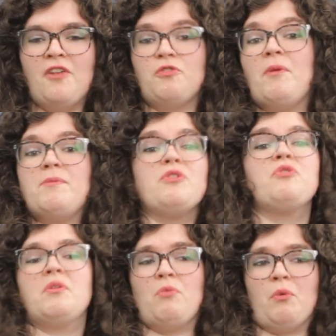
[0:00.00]
So maybe you're
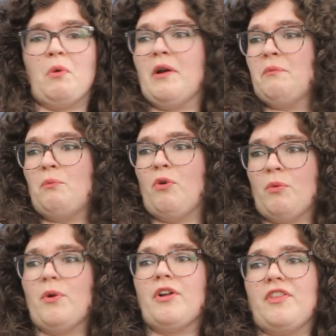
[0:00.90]
doing more
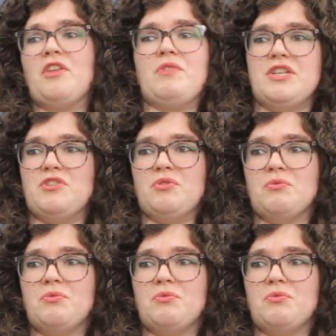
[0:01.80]
work than you need to